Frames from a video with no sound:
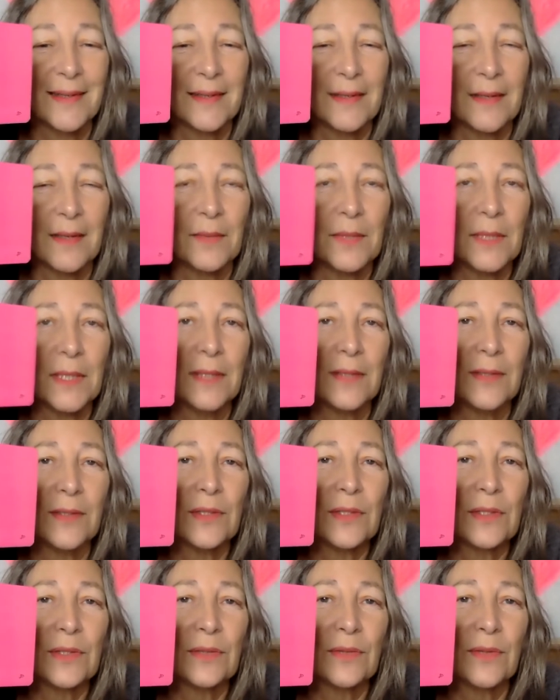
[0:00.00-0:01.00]
coming
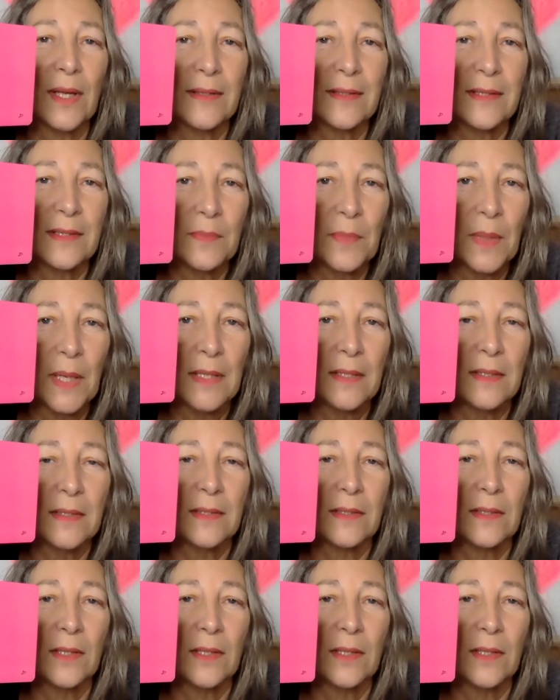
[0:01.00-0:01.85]
into that space,